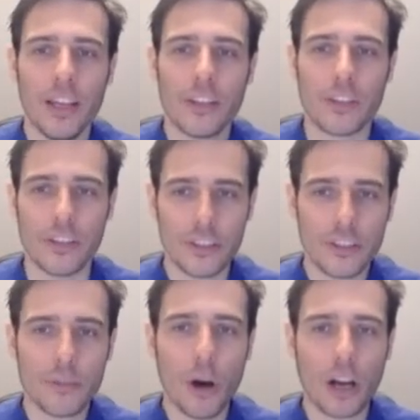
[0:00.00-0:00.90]
So this is
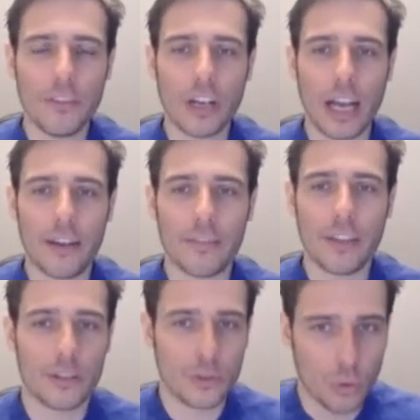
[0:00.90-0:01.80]
the part of your life that
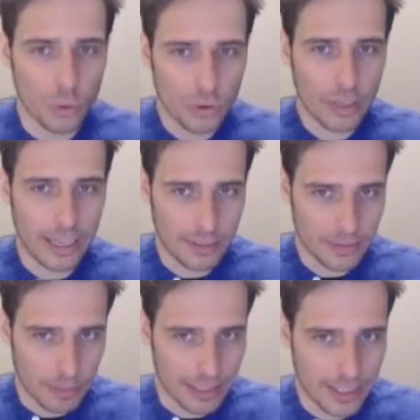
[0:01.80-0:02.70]
is called and has
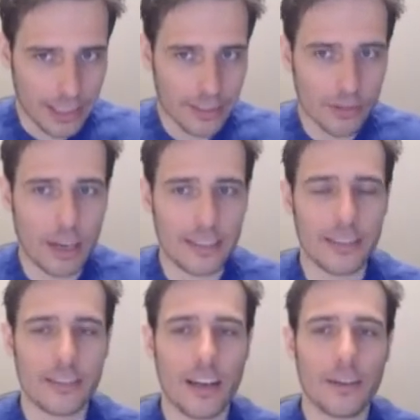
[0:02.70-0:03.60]
been seen as the rising sign.